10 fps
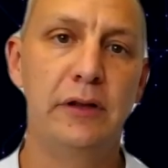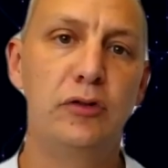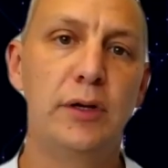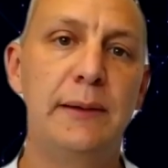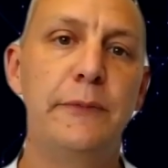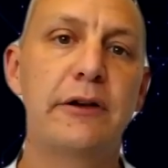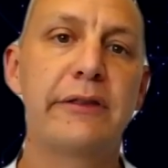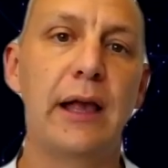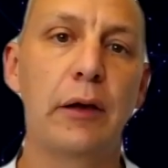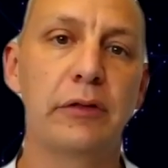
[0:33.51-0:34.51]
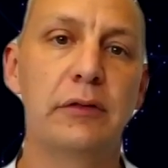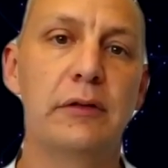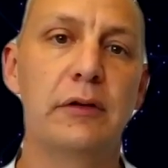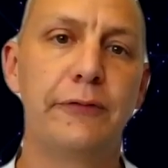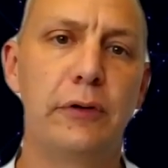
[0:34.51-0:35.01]
to keep their thousands
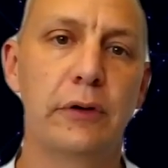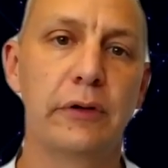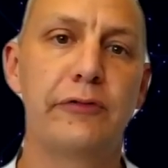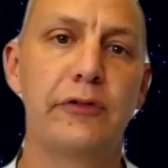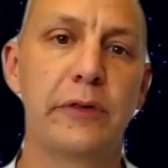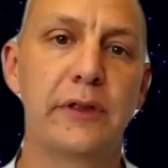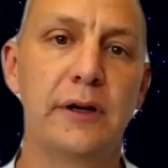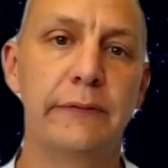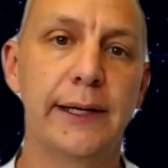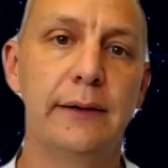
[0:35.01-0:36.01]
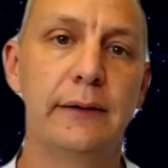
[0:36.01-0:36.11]
of cores from starving.